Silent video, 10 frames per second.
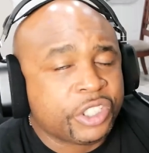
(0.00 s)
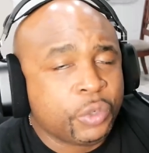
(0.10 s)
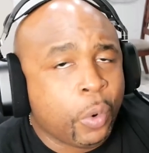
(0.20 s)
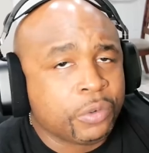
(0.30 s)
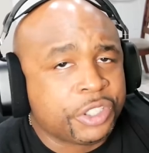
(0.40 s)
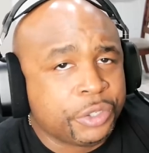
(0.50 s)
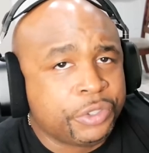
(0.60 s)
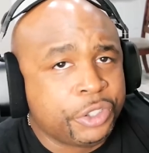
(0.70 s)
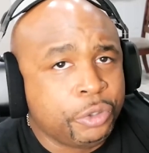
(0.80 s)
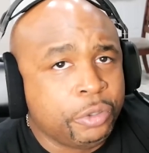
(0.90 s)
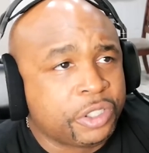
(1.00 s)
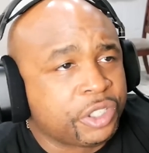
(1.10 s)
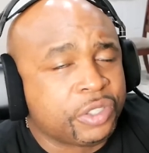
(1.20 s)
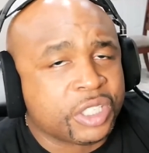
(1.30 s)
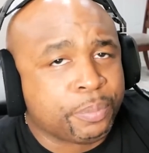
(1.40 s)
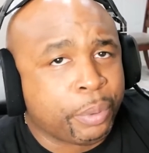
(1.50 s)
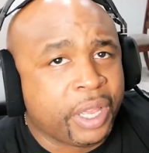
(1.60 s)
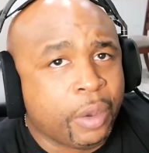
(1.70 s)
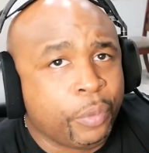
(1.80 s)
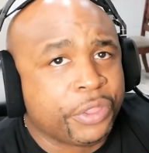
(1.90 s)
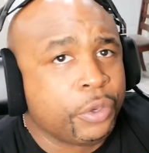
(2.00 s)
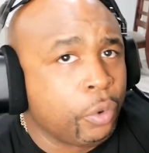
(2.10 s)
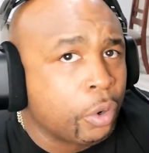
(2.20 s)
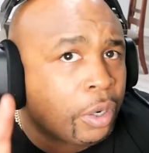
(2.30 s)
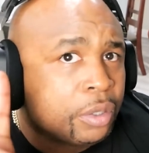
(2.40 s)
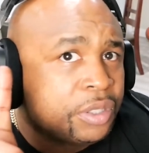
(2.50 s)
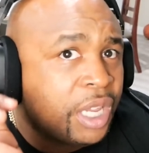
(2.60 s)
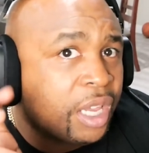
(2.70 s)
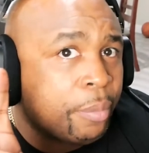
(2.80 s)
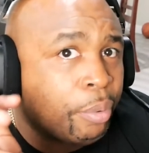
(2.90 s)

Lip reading: She won't shoot you. She'll just break up with you or take a